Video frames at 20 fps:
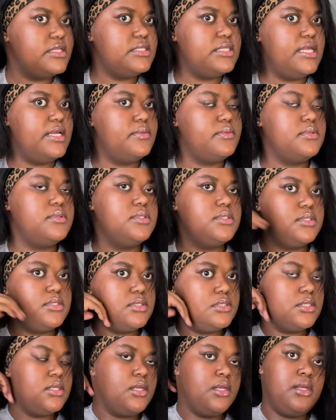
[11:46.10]
that
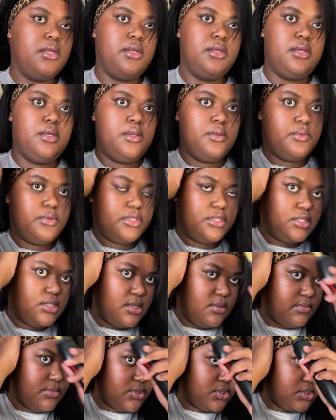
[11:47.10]
with
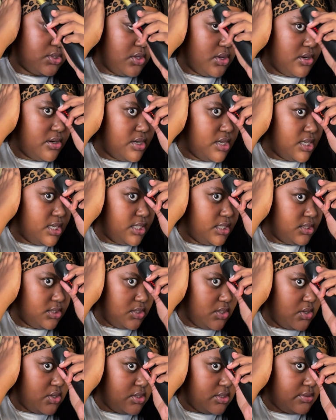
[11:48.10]
some mascara later
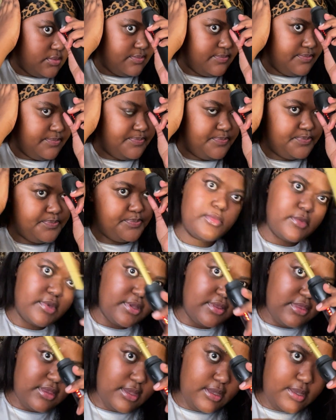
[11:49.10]
on. I
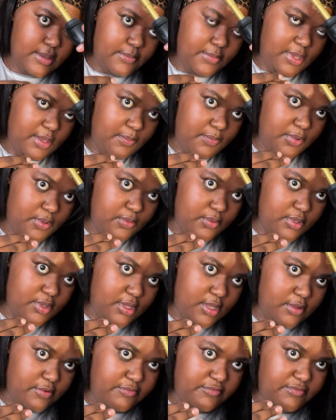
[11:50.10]
think I'm happy with
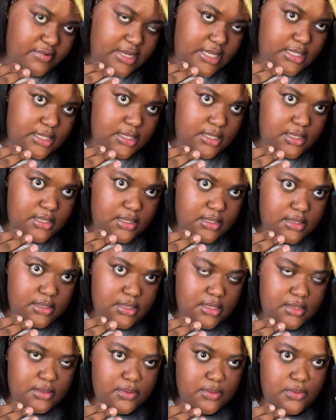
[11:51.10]
how flat it is.
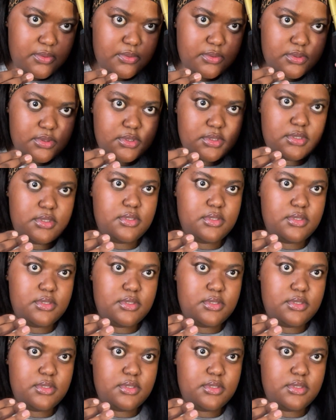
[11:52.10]
I don't